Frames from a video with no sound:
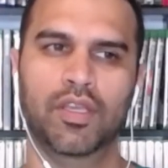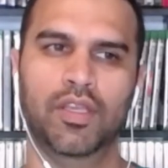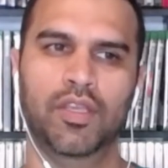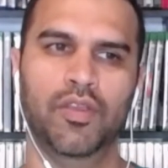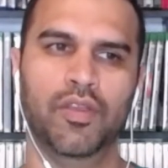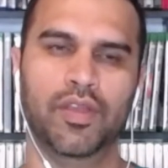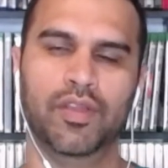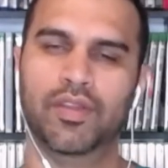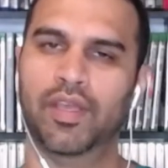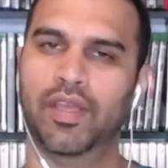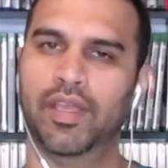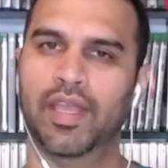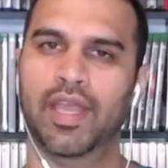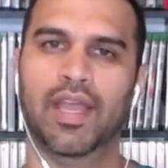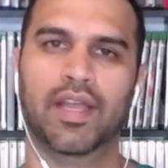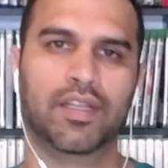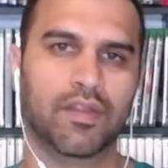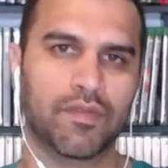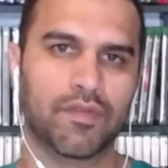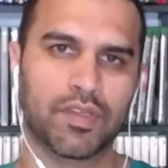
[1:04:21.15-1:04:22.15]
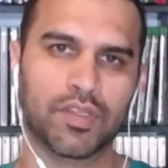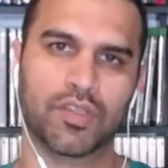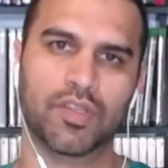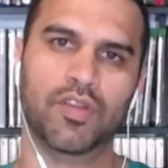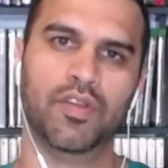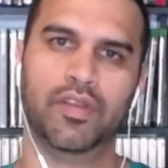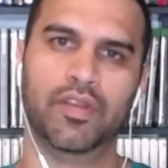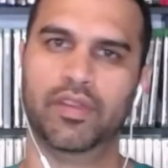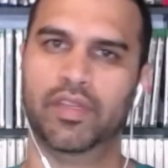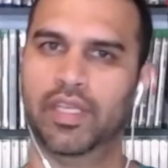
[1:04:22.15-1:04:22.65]
You can thank Activision,
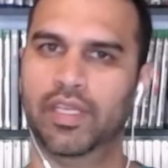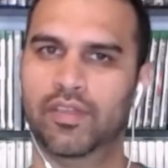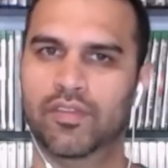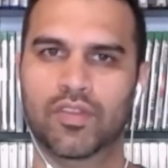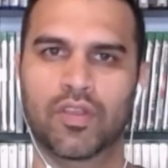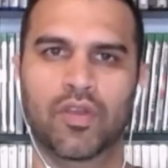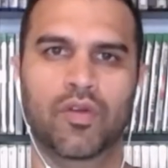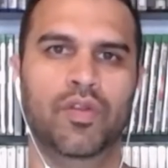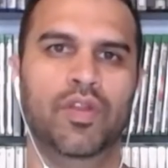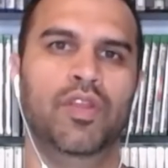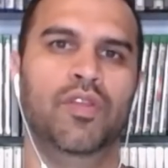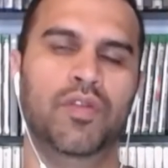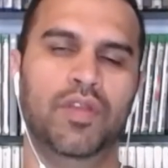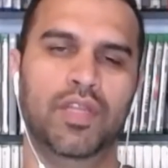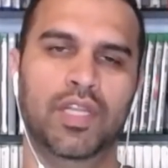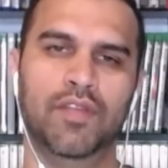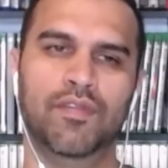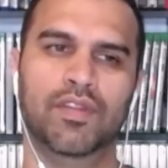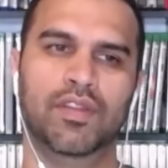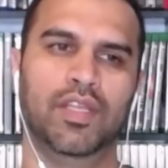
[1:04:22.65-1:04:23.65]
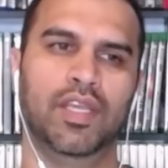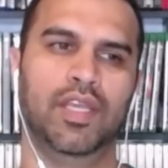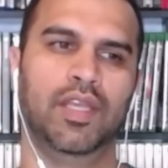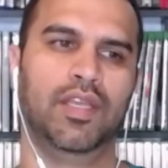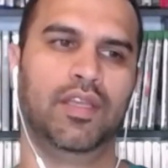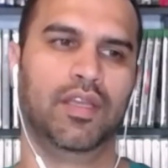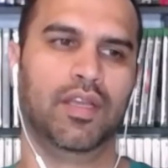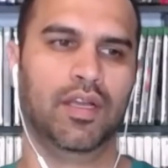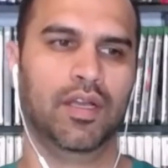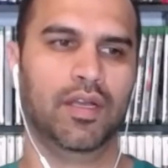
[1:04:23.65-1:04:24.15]
you can thank Sony, you can even
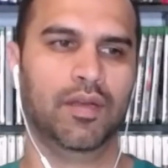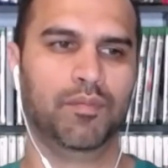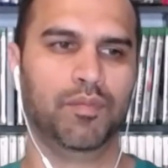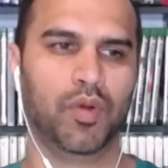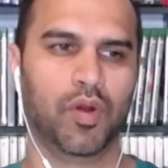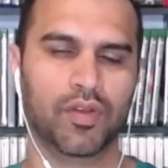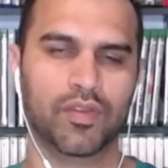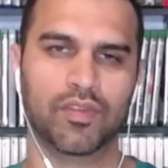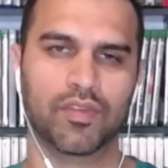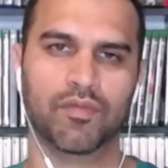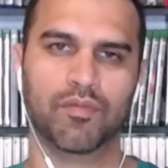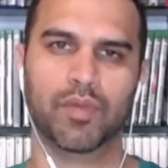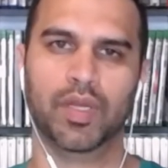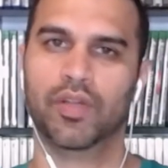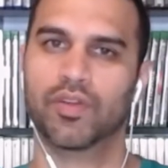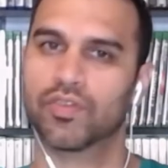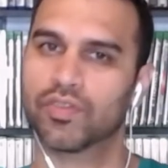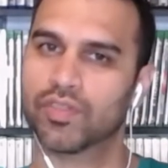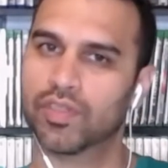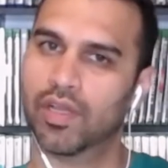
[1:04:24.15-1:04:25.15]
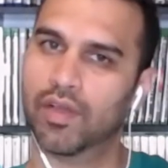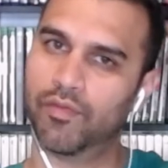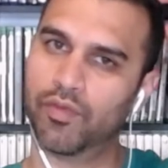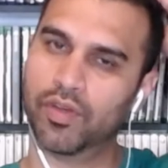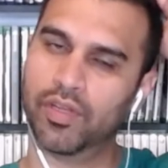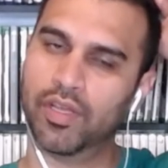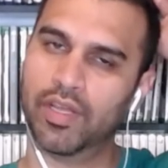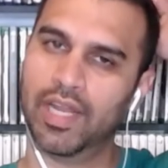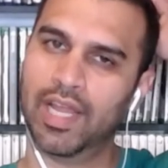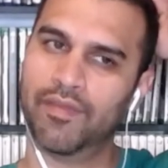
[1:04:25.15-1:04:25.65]
thank parts of Microsoft for
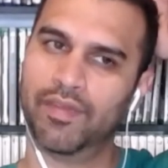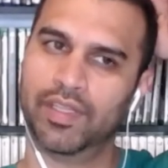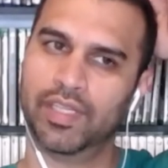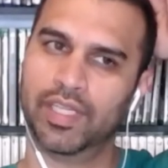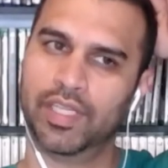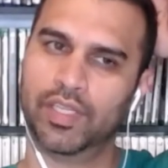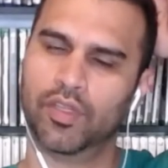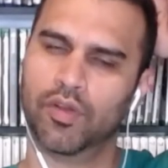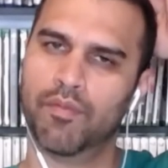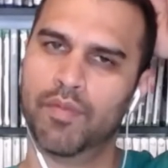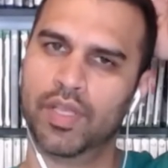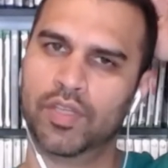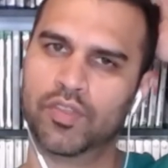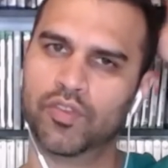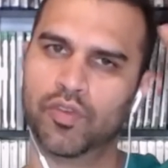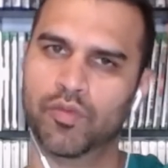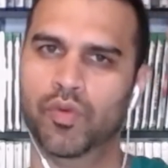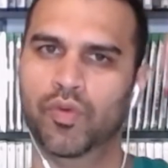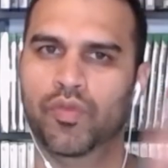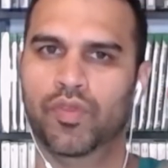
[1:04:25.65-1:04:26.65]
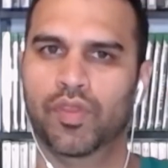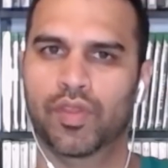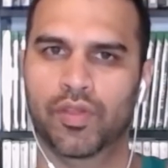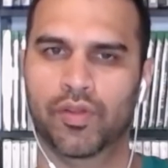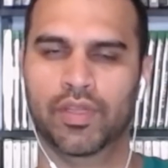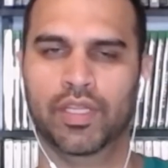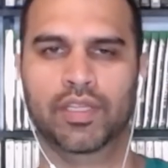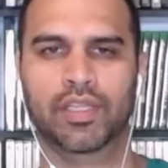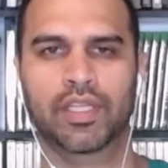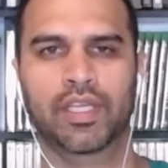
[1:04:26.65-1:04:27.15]
not having like their mixer booth in
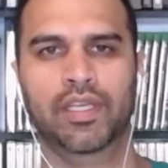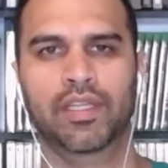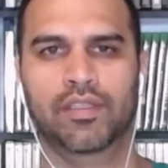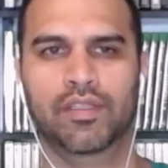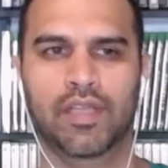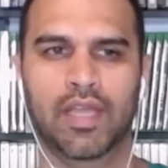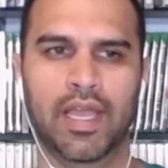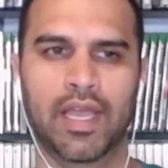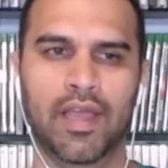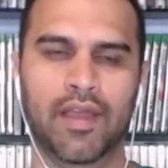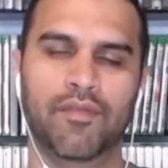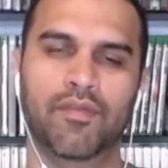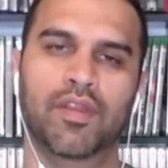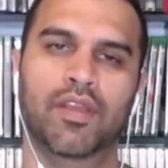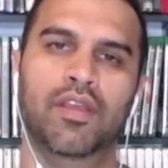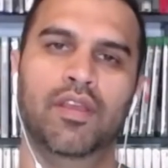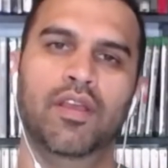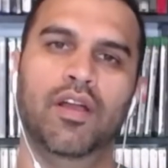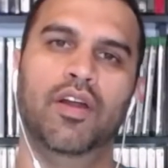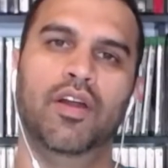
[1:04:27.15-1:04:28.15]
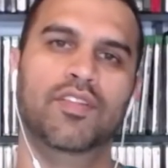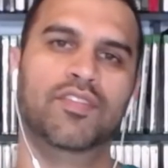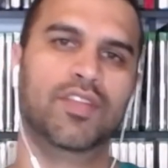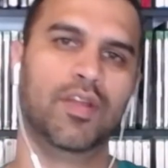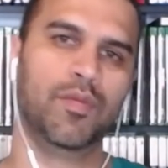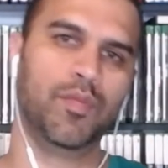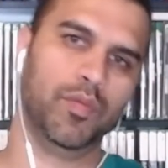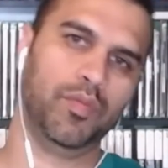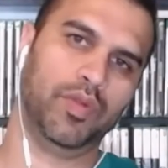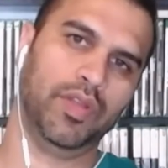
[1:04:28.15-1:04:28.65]
there that they have on a
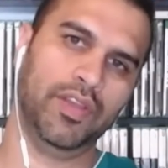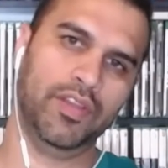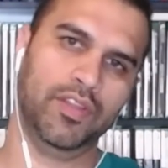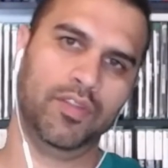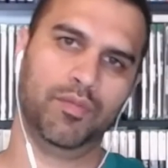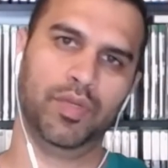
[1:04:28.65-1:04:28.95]
separate place,